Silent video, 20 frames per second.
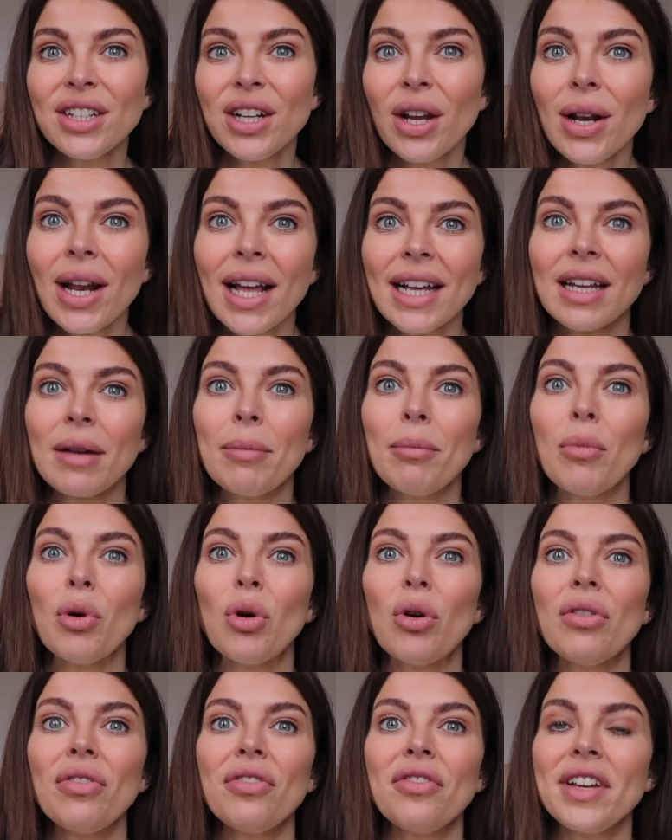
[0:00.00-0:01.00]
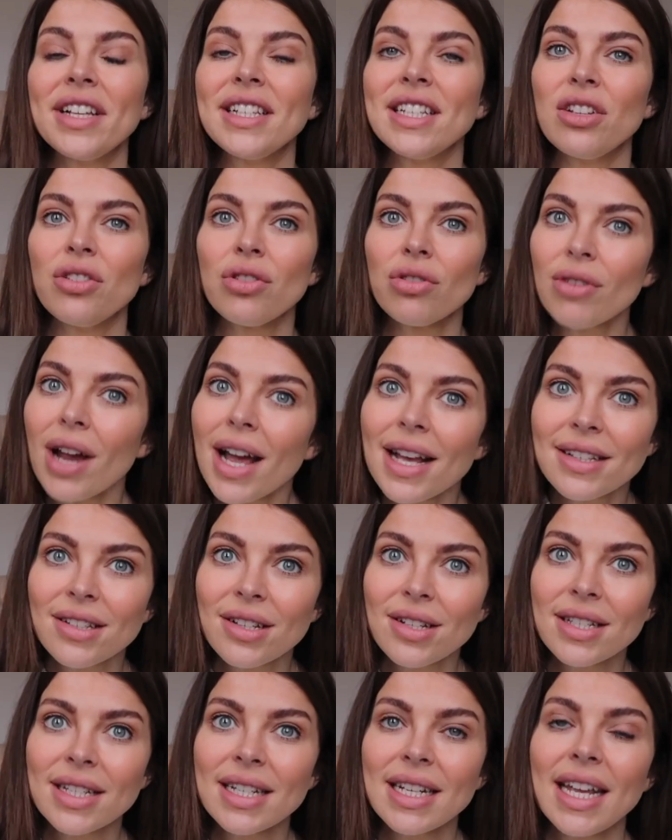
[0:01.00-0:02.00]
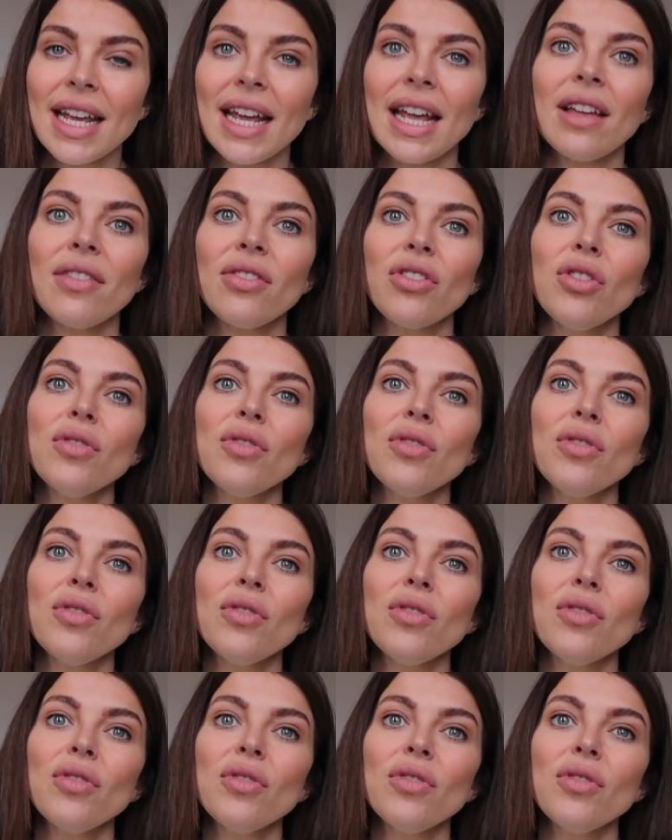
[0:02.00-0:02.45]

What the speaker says: you know, like a more fitted dress underneath.